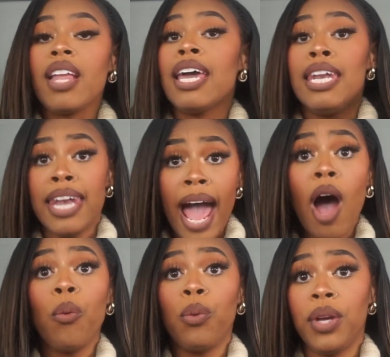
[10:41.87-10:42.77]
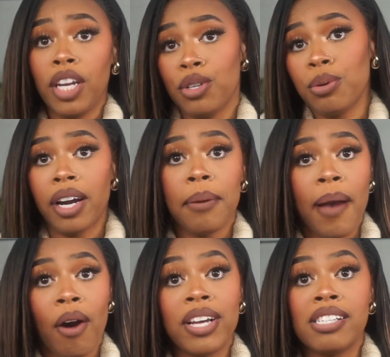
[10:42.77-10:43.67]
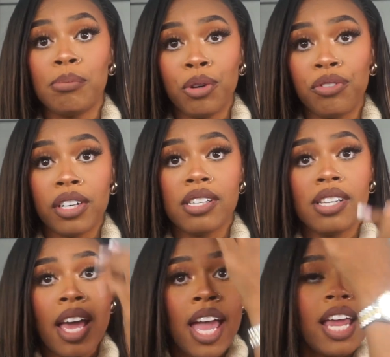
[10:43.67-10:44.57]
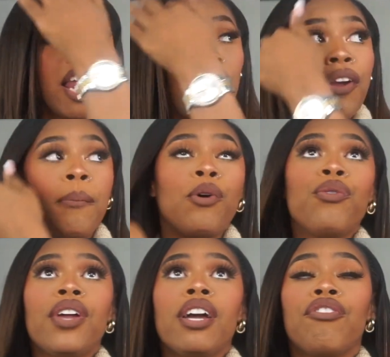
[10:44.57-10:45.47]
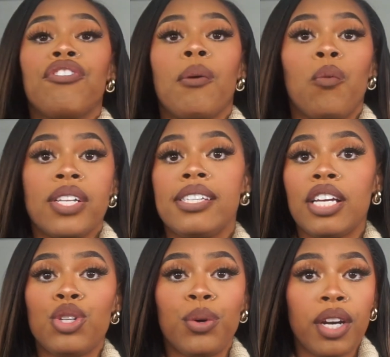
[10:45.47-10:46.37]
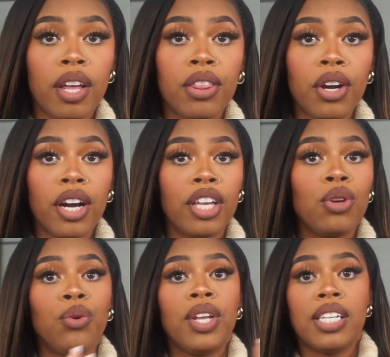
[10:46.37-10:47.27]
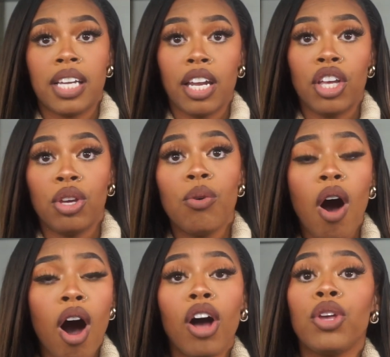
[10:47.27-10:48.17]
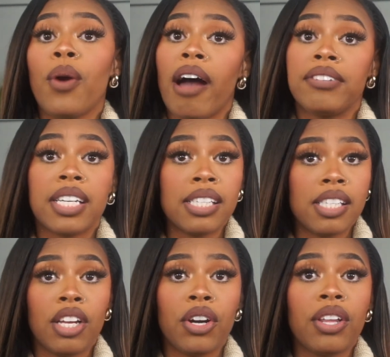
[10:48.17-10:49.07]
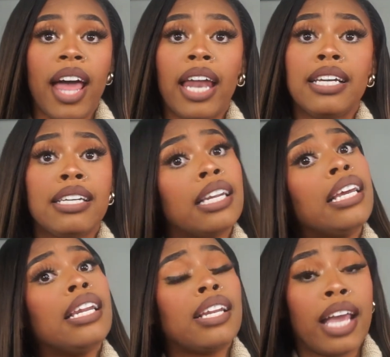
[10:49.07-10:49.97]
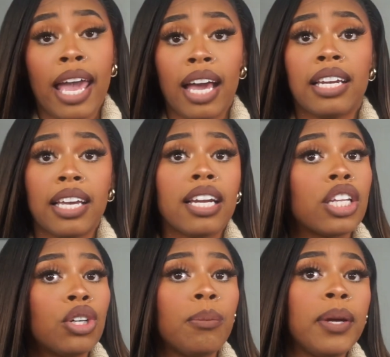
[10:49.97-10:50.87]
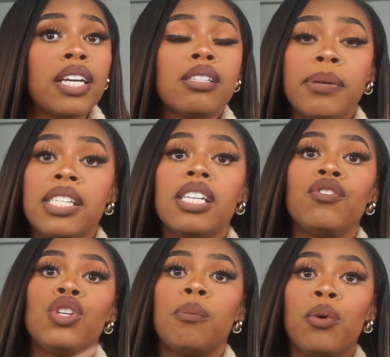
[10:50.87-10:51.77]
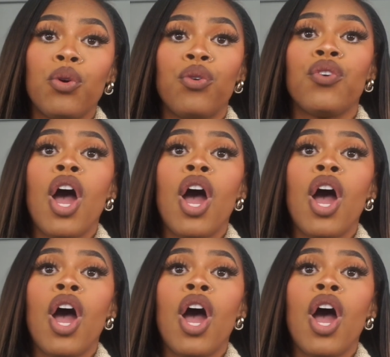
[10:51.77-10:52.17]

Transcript: Now what we need to worry about is movers. Now if you're moving from one state to another and you need to get a U-Haul, you have to consider that it can get a little bit expensive to move